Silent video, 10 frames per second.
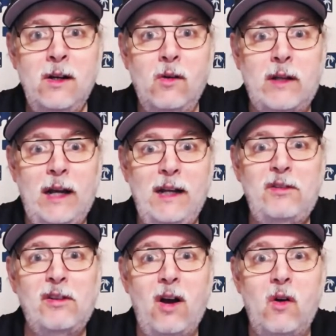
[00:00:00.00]
Okay,
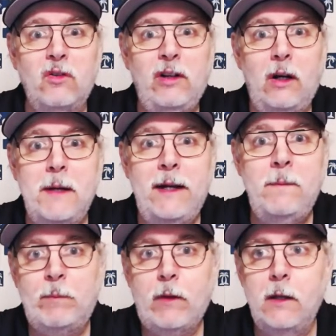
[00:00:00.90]
so
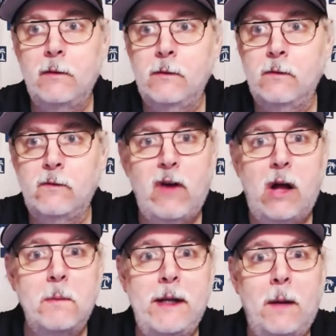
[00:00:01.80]
Jeremy,
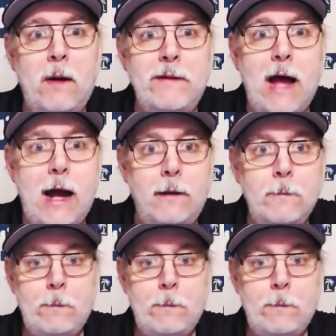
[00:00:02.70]
follow me up on that.